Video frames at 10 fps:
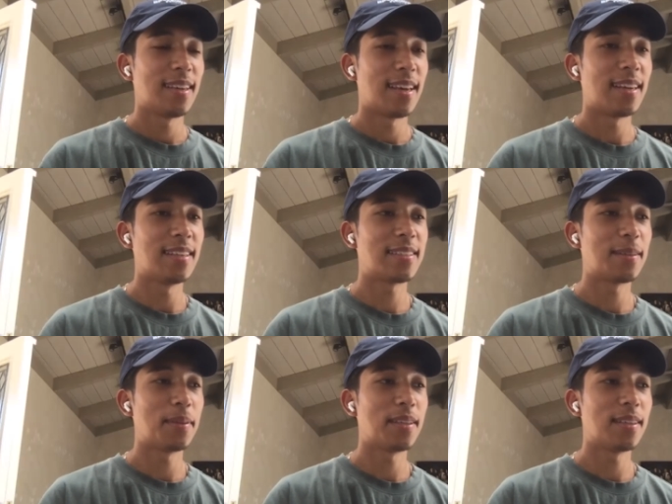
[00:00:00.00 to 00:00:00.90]
it needs
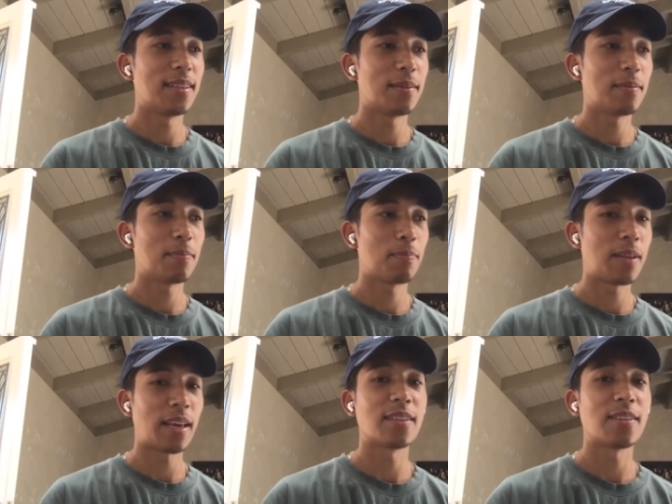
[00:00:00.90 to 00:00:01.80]
to be
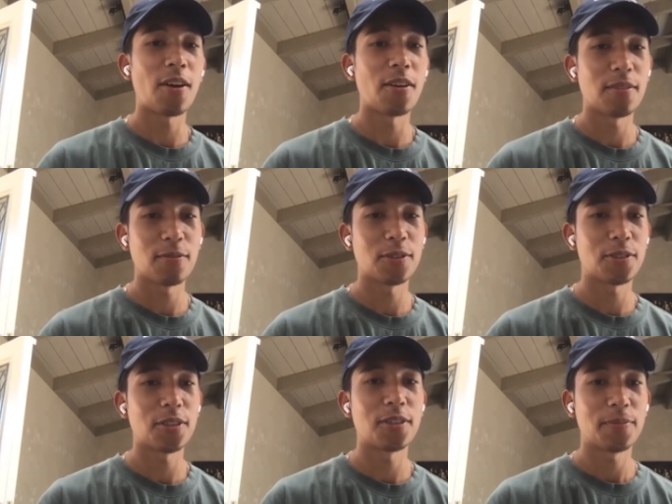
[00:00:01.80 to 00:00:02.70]
taken to heart for
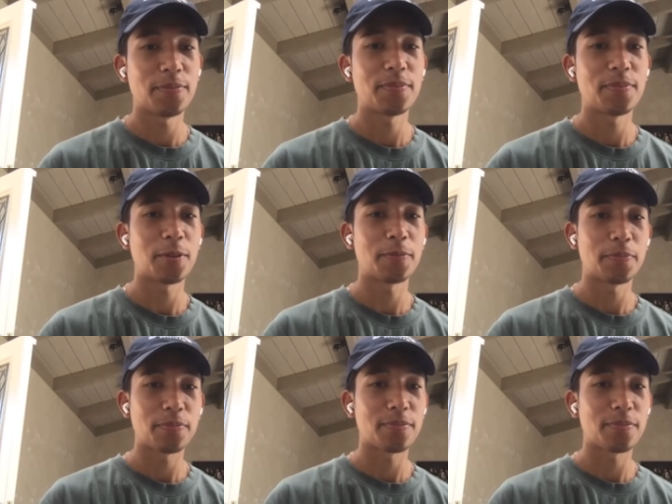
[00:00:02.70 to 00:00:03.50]
sure. So.